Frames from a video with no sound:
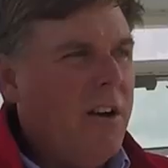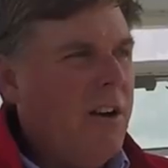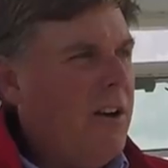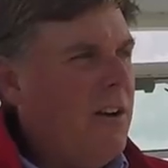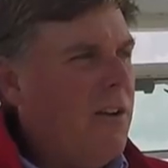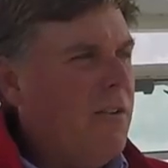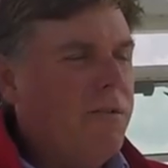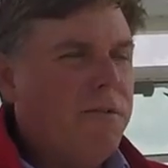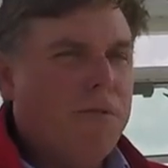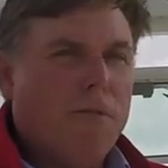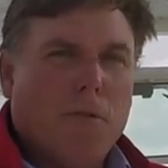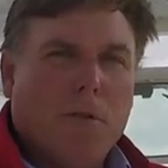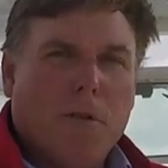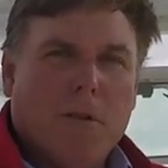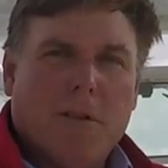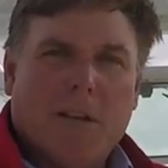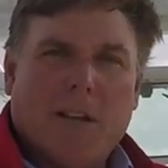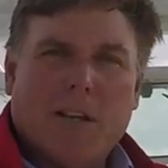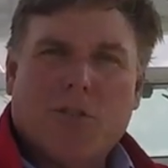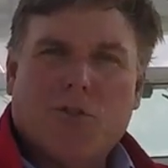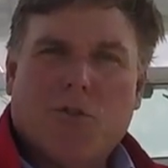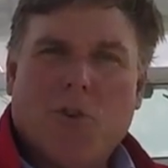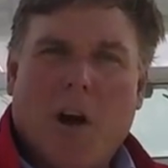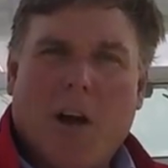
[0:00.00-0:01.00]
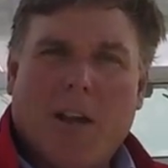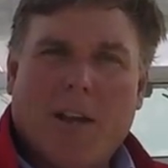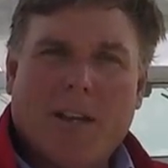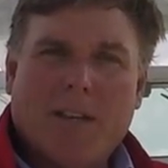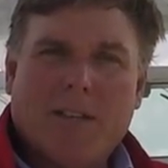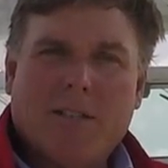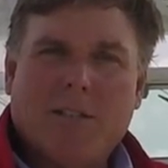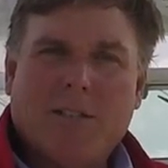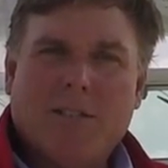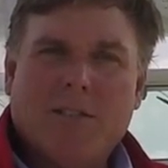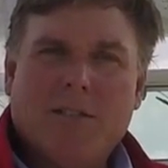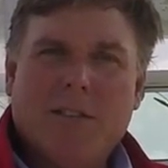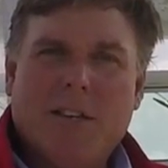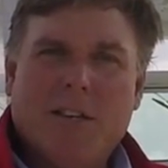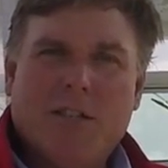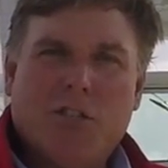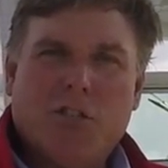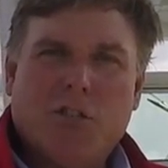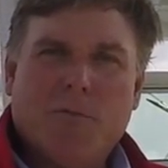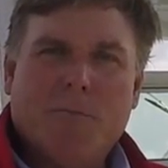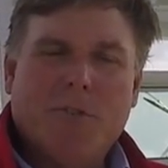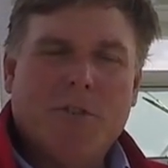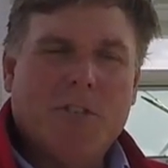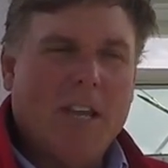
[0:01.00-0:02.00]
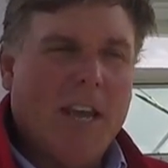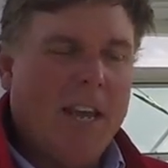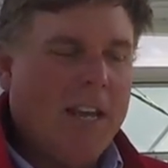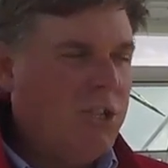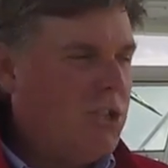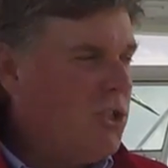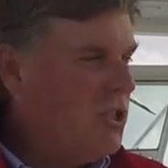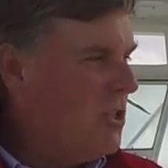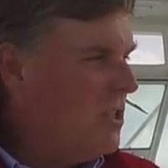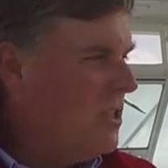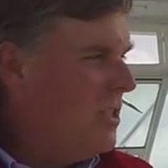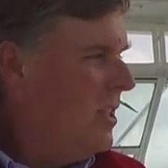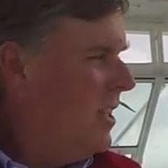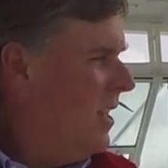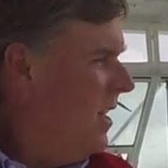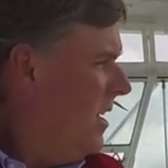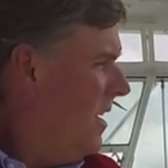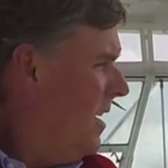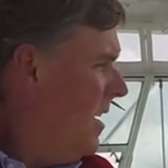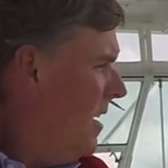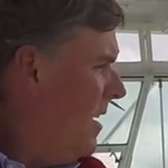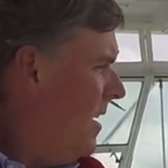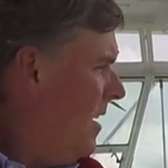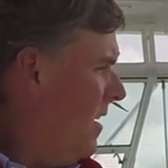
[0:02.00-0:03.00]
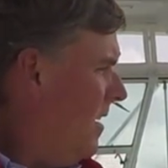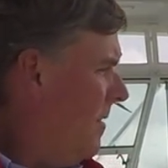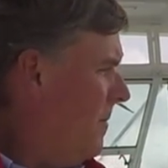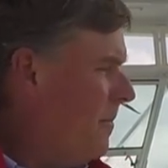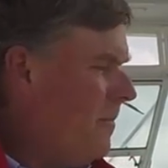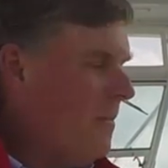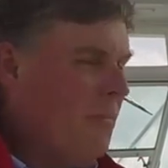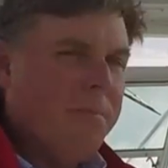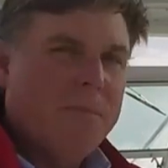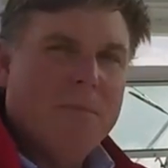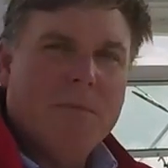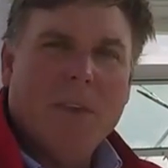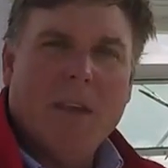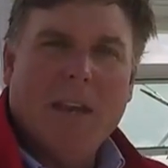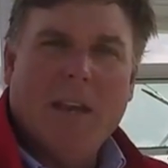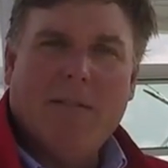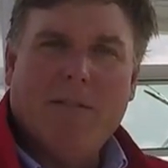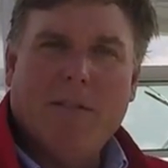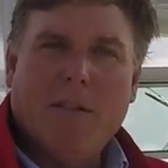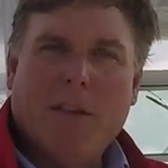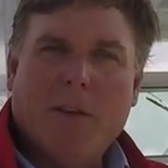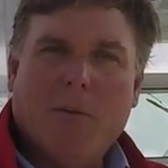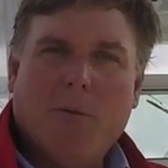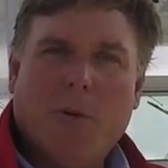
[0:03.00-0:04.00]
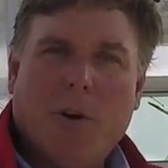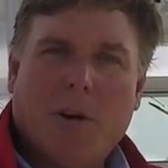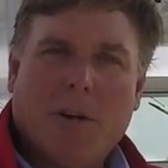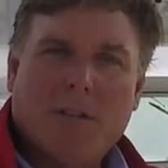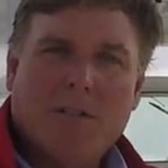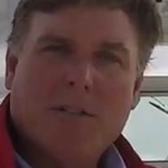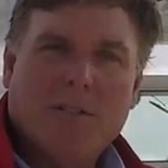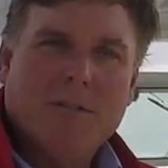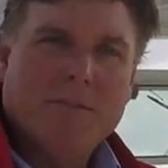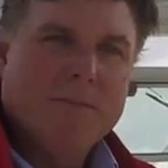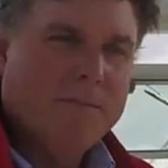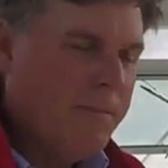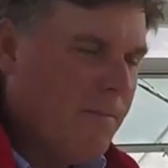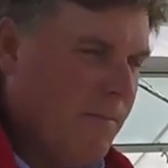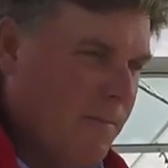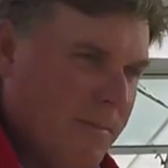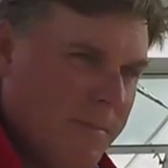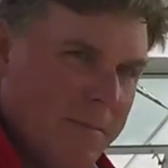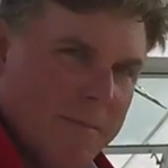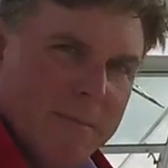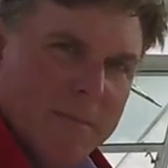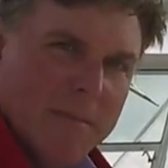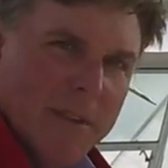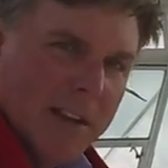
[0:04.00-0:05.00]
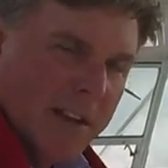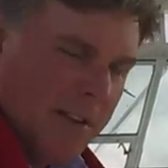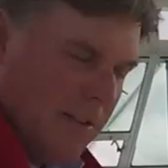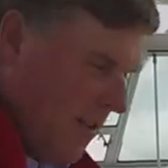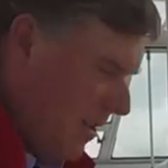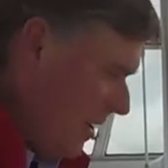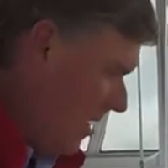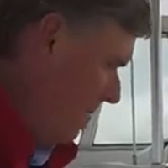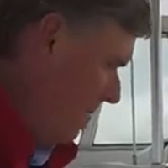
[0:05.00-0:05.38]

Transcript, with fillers: uh, full electronics, instrumentation, um, and everything works. Take a